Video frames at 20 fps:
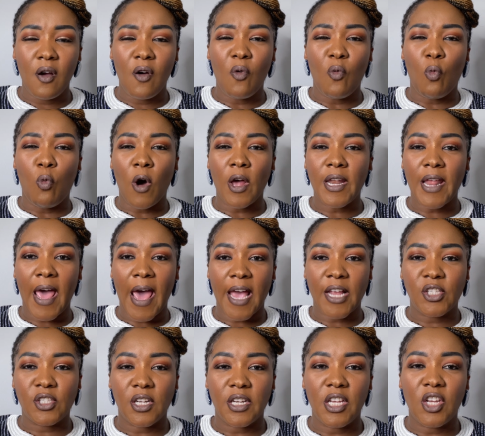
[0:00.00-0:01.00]
what
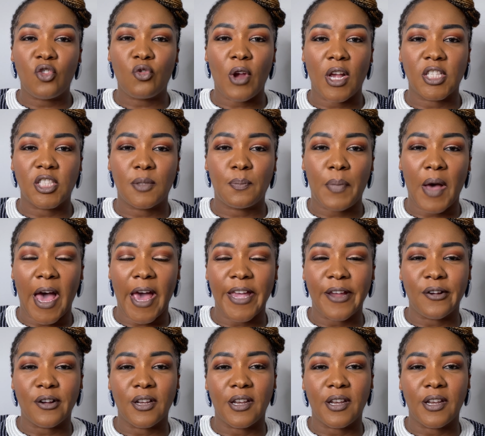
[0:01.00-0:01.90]
actually transpired?